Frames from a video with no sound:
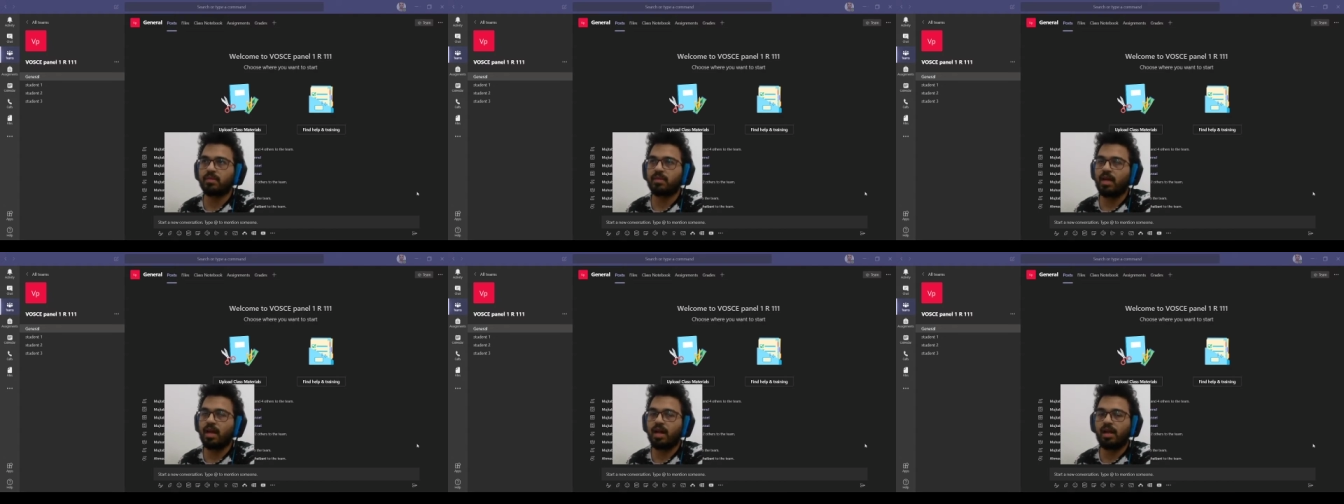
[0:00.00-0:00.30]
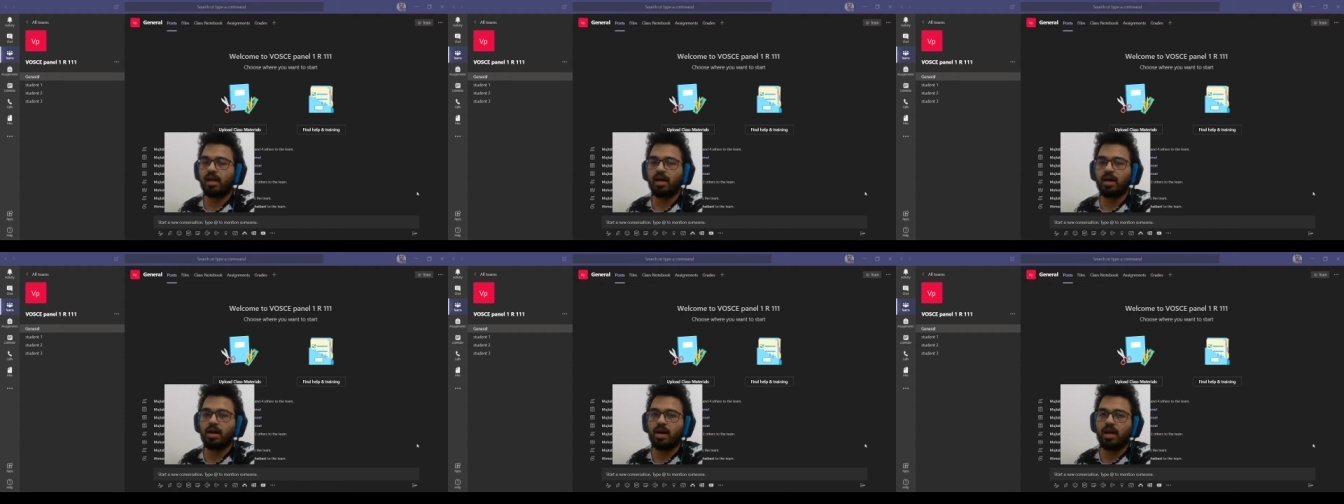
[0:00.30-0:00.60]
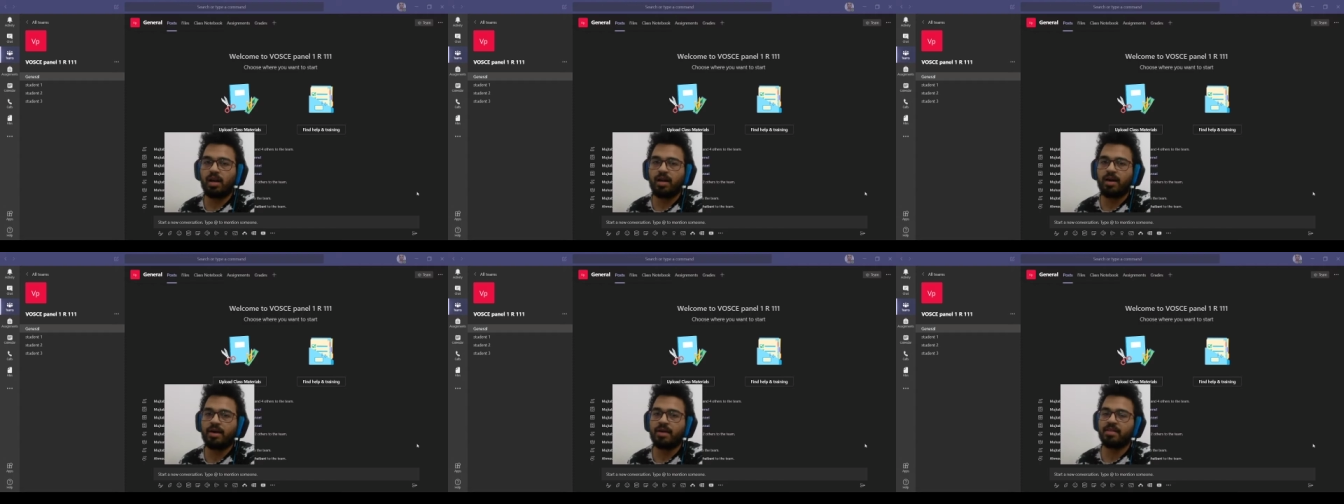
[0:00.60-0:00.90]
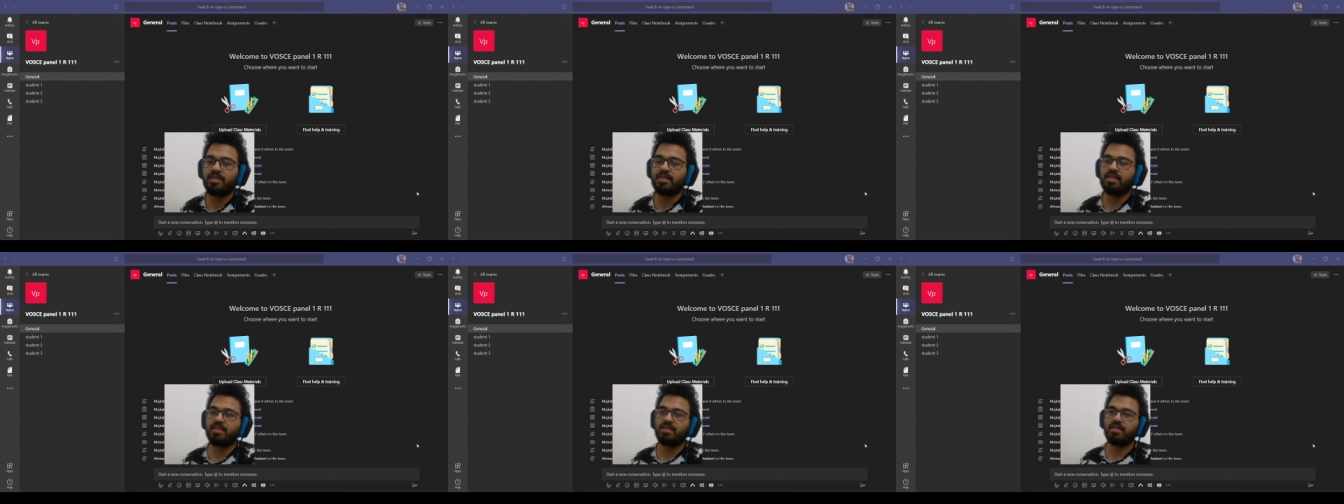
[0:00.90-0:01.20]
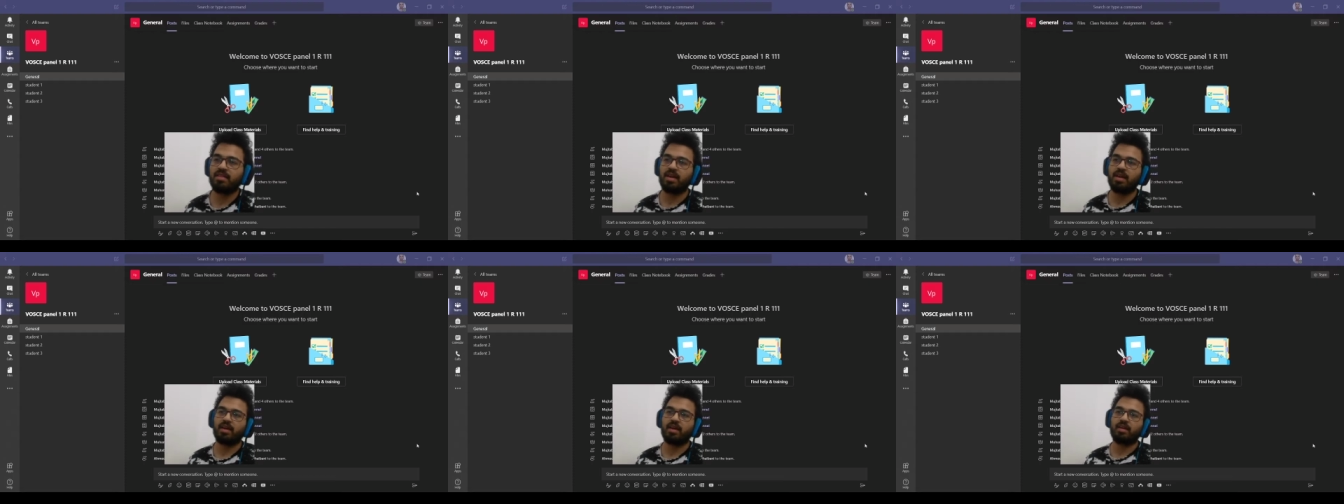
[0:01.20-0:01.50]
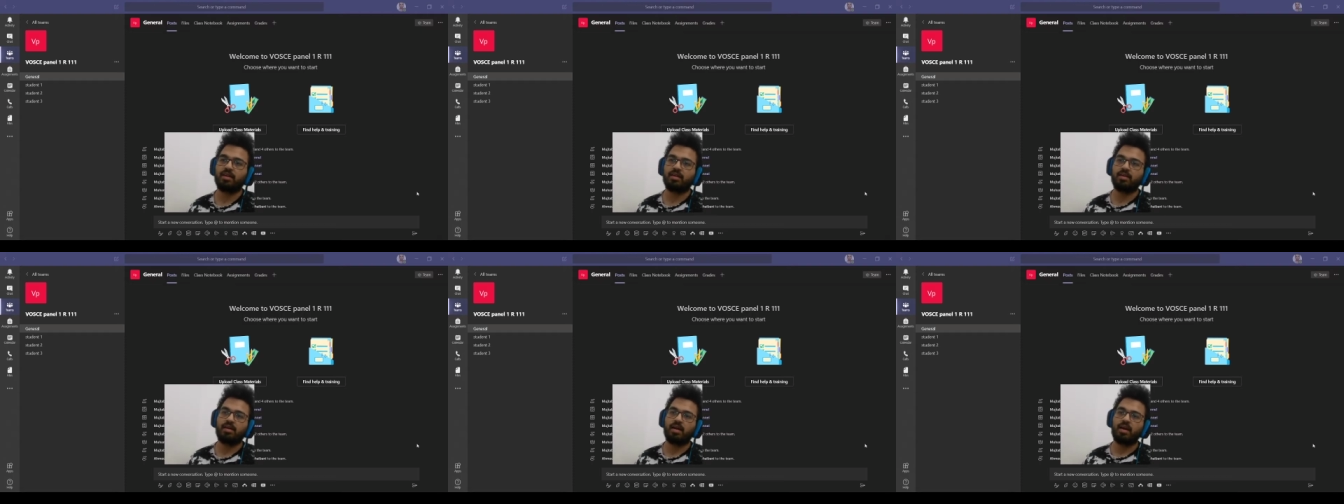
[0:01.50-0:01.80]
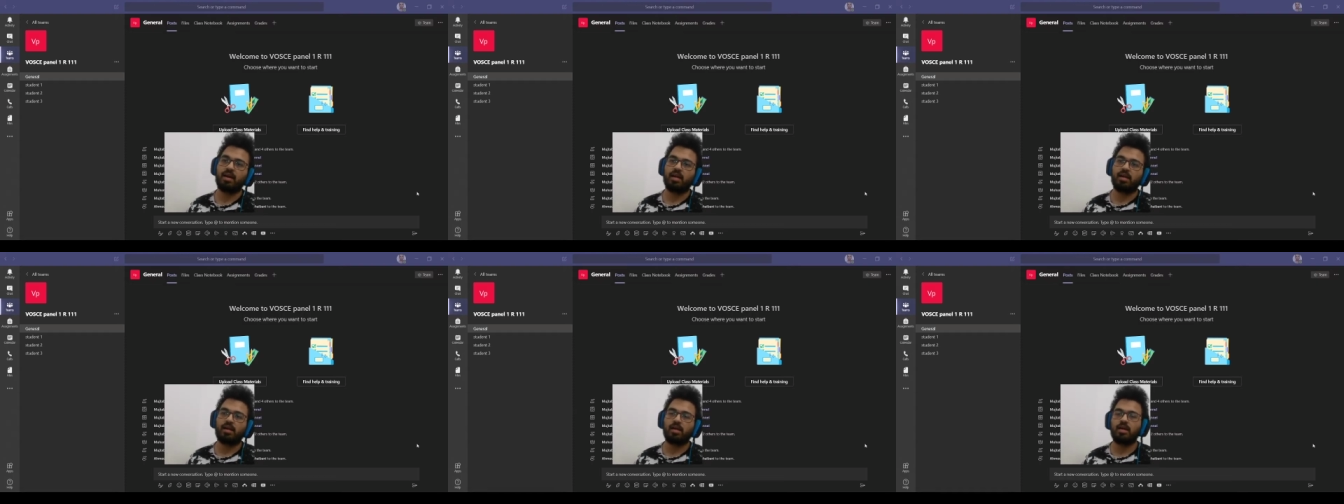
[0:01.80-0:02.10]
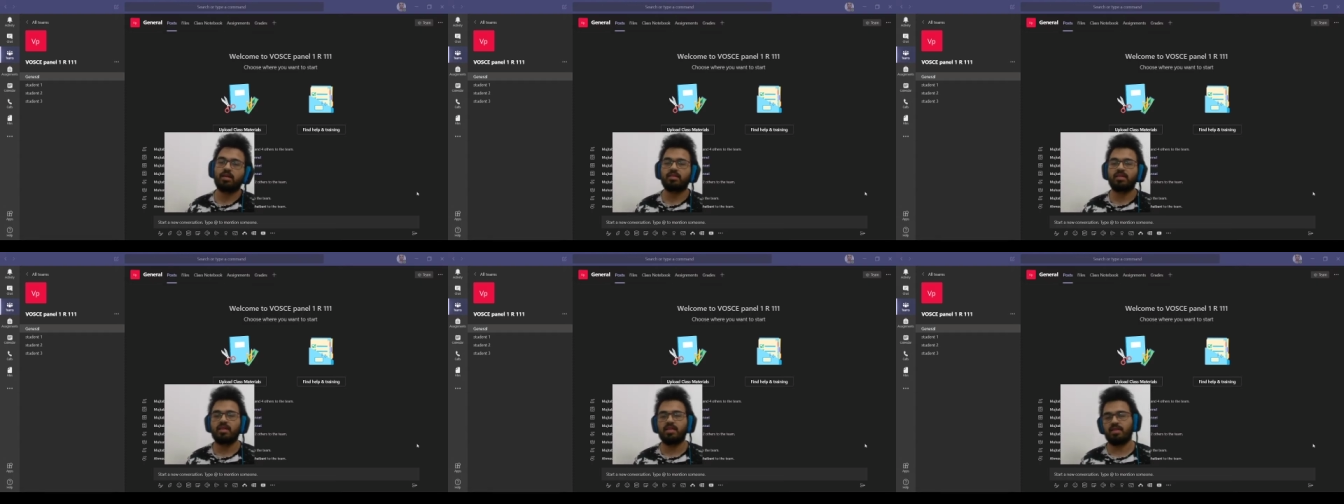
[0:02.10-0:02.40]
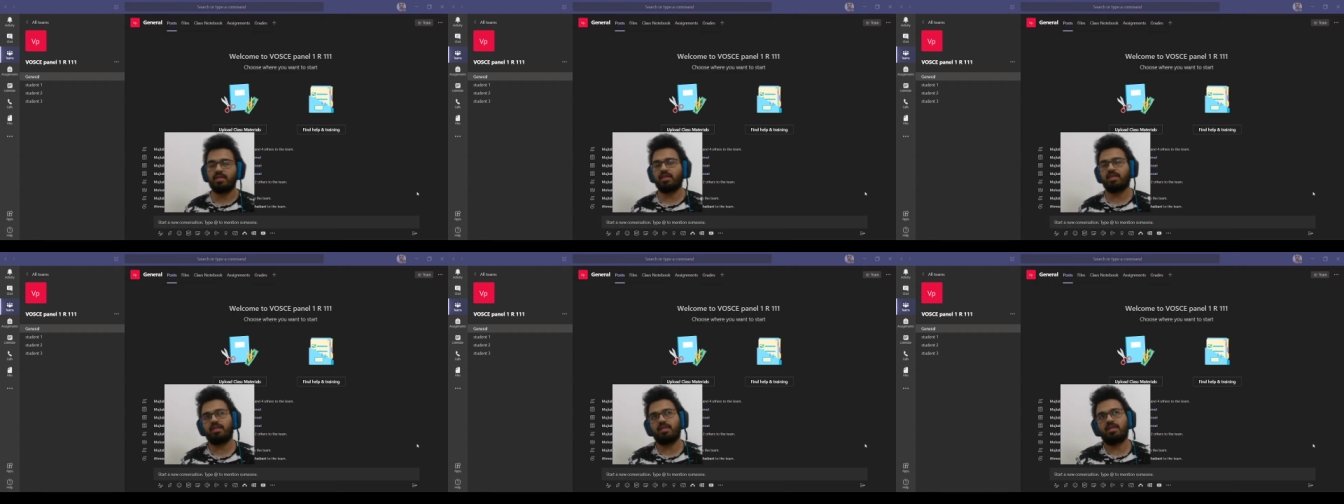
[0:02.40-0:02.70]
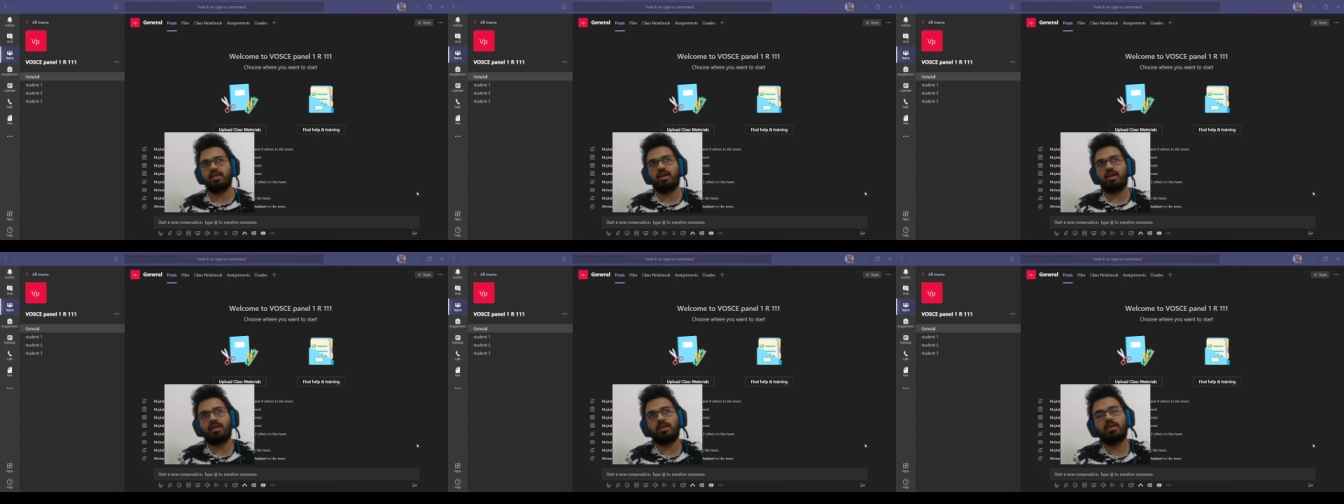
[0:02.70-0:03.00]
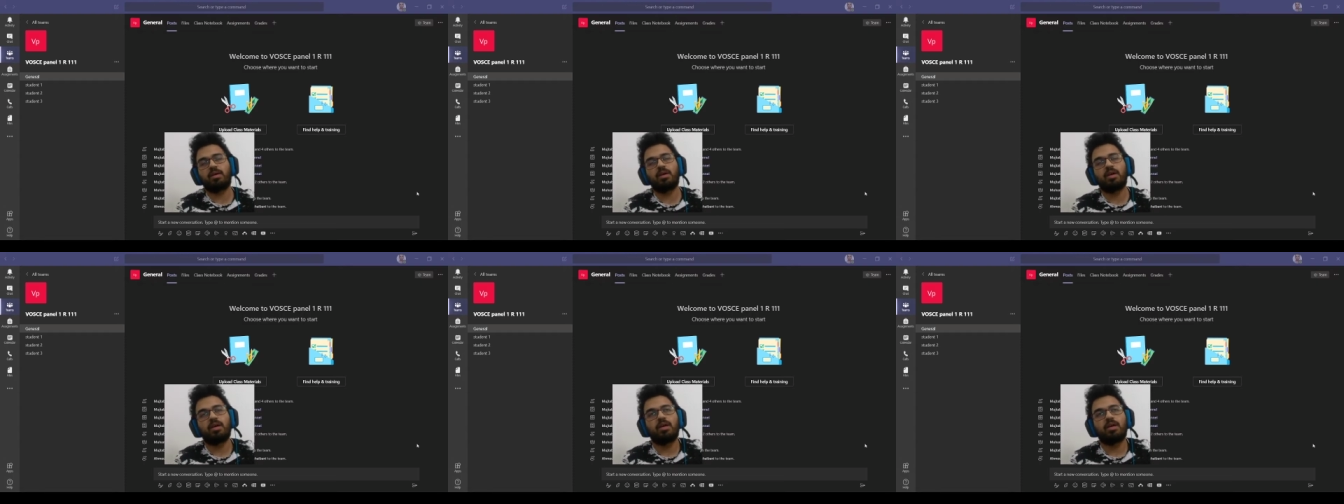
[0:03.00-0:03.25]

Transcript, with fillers: a lot, a lot is at stake. A lot is at stake